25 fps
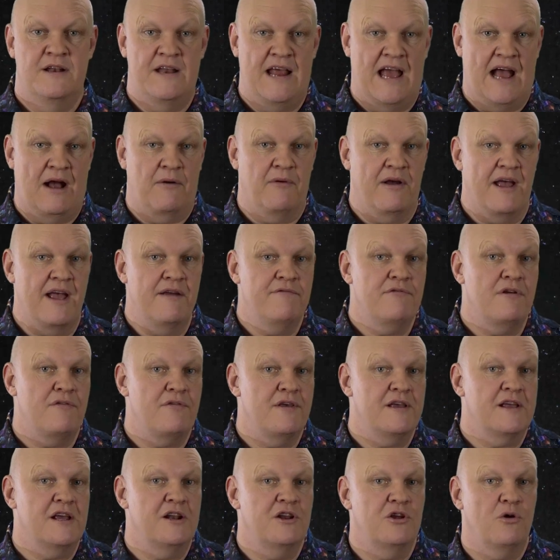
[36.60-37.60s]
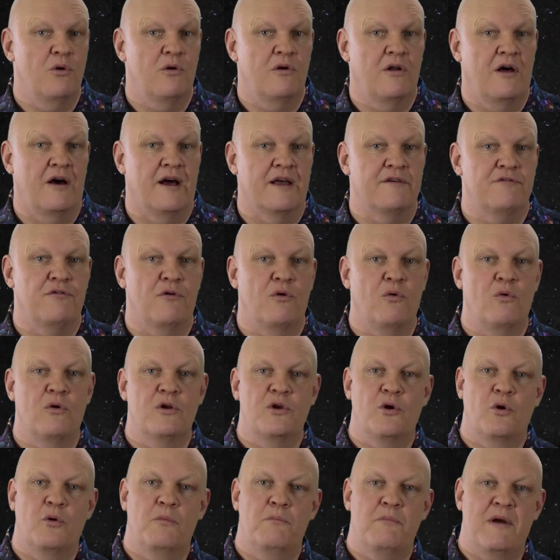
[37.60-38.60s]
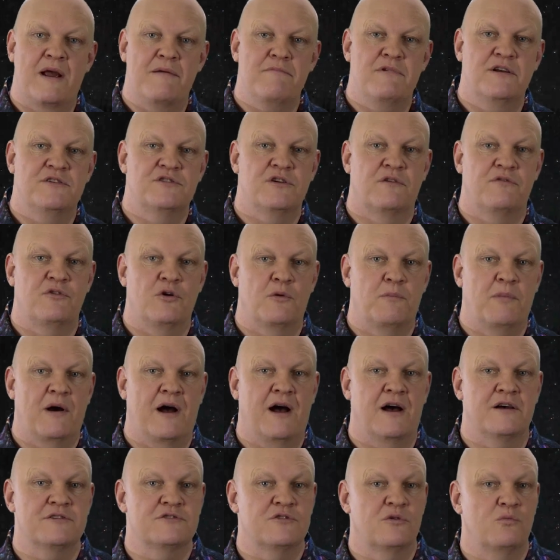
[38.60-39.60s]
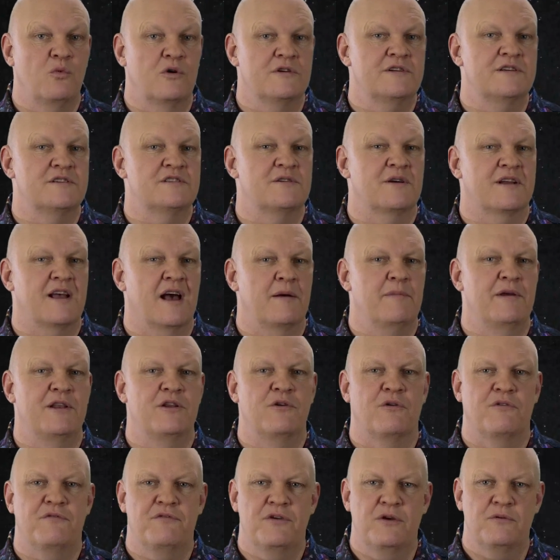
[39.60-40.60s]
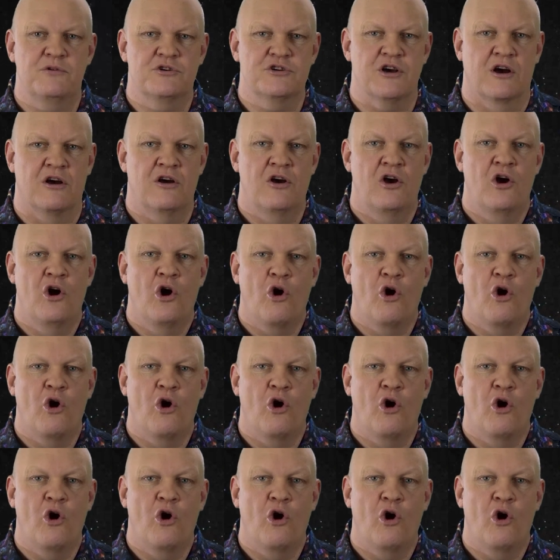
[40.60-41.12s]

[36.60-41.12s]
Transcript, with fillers: Now, everything in your life, all your memories of your past and what is to come in your future,